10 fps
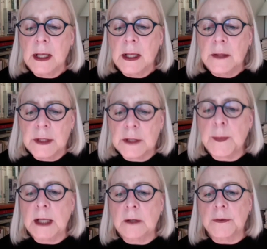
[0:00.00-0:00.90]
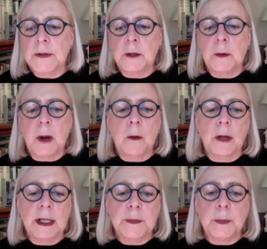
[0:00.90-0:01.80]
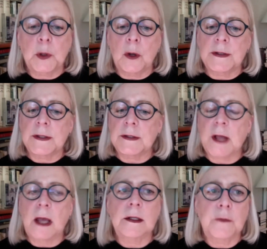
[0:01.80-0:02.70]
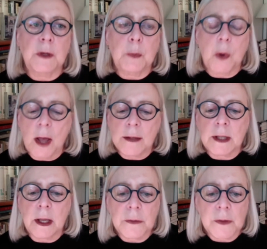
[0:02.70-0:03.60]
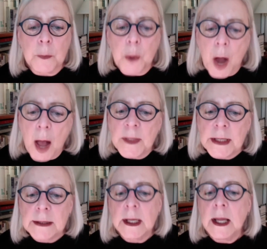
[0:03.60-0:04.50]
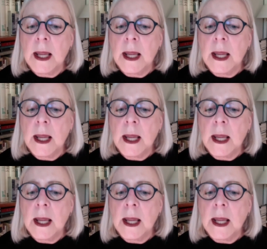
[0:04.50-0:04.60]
This Medical Center Hour explores the scientific process, promise,